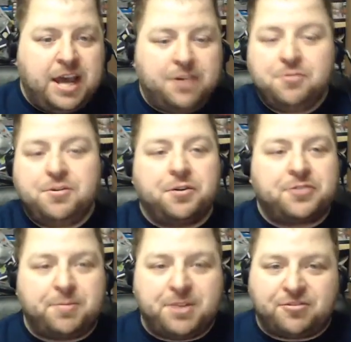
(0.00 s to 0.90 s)
And who knows
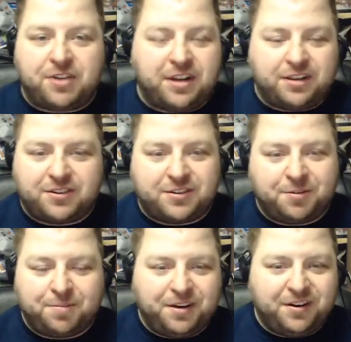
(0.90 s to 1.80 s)
how many dreadnoughts are going to
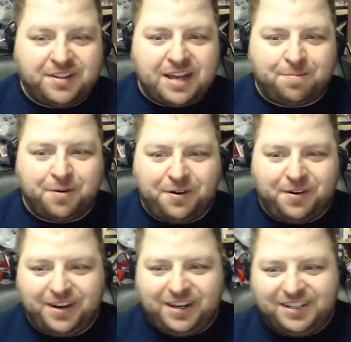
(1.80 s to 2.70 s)
appear at that
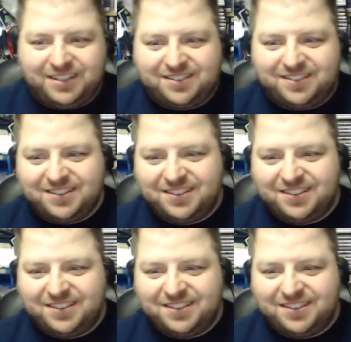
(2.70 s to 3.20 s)
point.